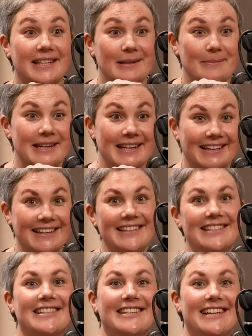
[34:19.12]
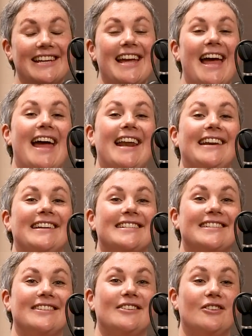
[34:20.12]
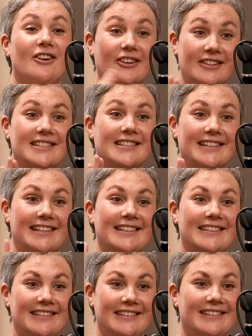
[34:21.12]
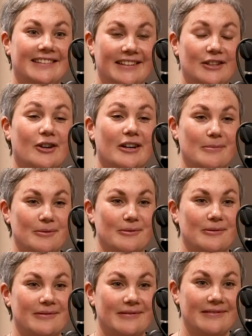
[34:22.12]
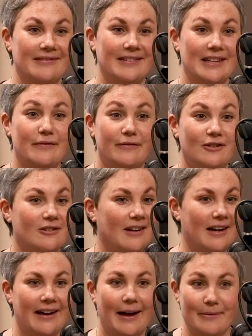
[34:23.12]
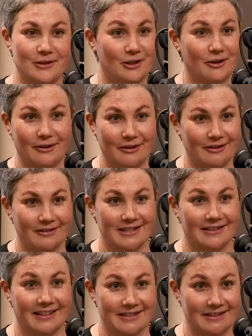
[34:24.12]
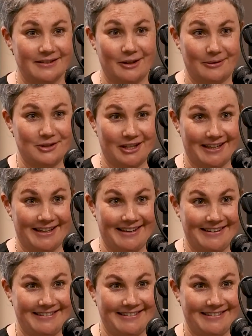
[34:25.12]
going to be in it, and honestly, incredible. If you happen to go to London, go and check it out.